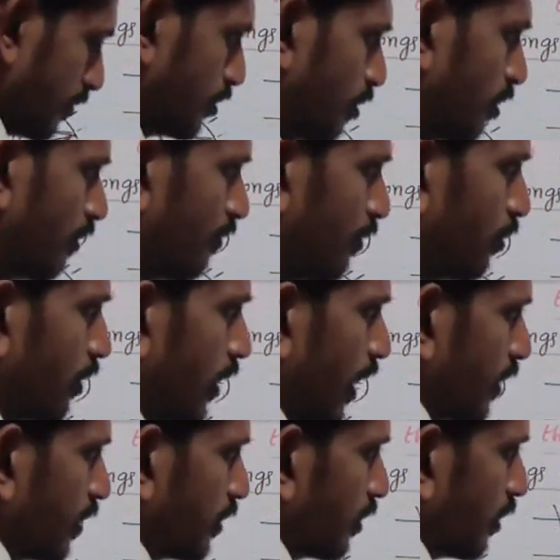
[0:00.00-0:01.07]
So if you
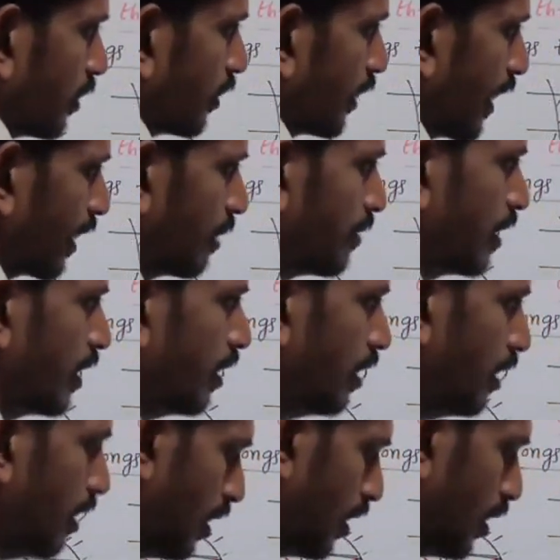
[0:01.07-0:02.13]
take this diagram
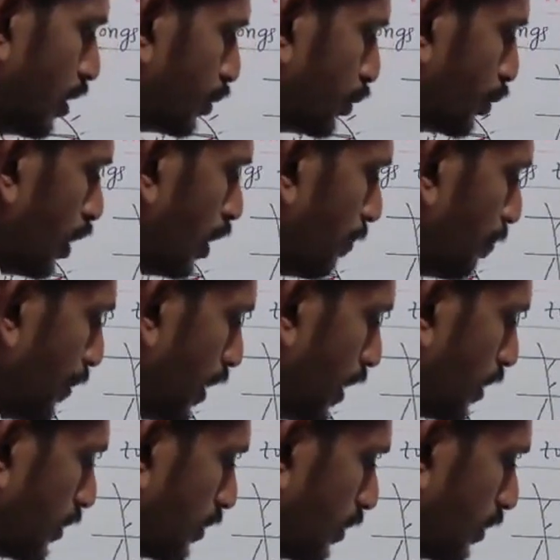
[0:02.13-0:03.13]
here, CP